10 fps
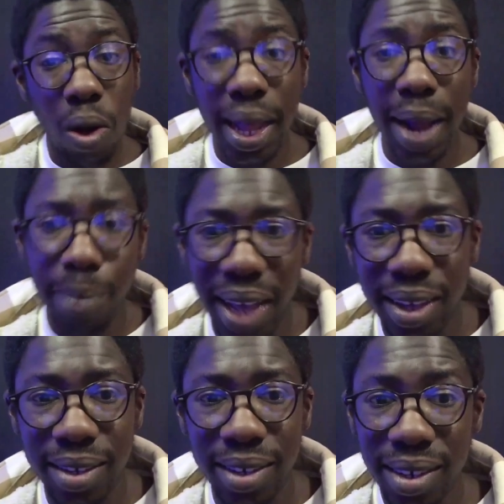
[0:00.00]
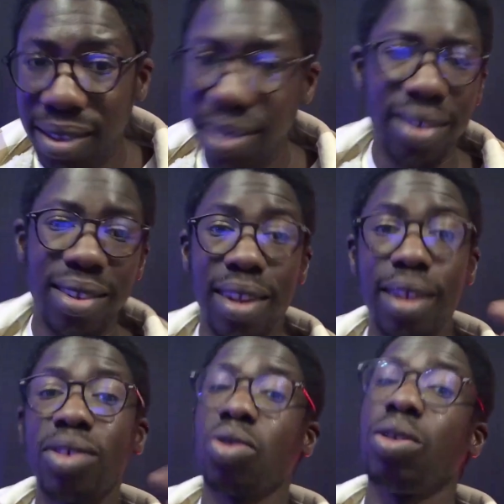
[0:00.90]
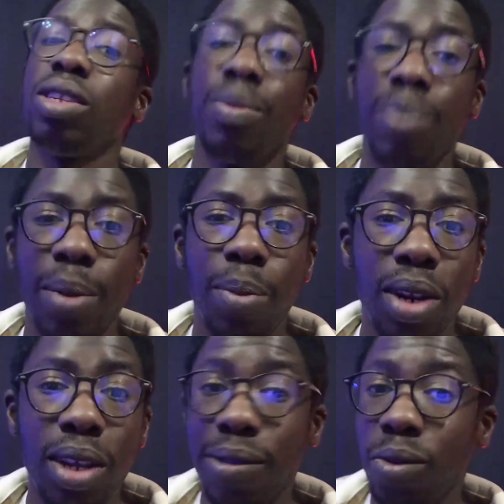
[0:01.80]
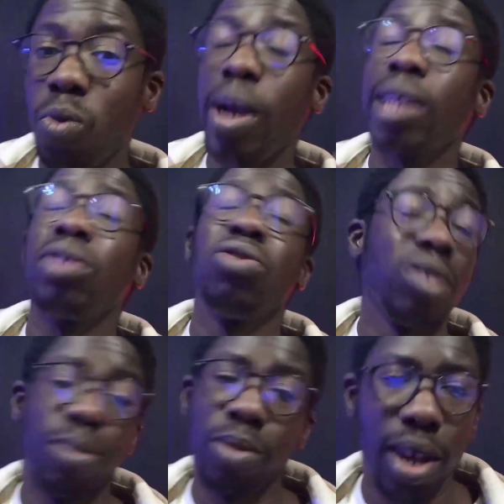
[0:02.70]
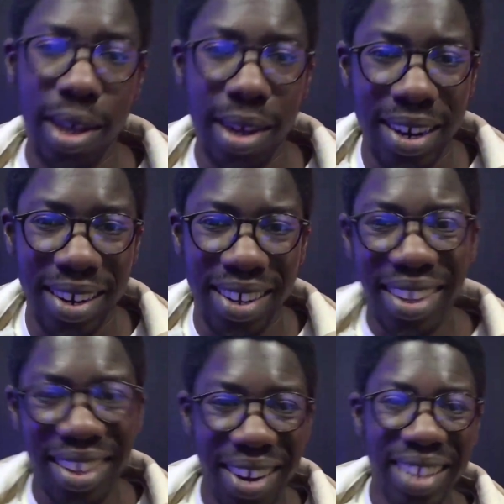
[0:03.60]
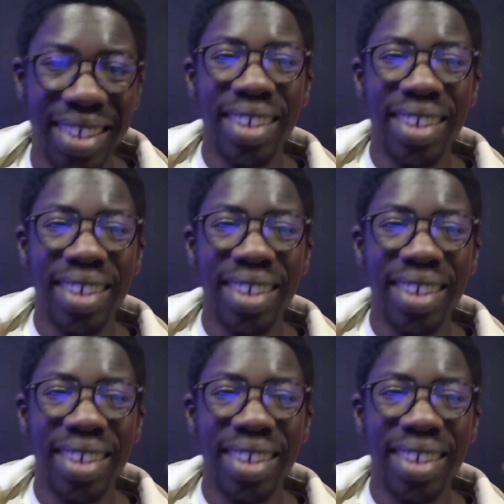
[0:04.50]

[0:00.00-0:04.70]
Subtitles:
that baggage, this is literally Pierre Poilievre's wet dream right here, right?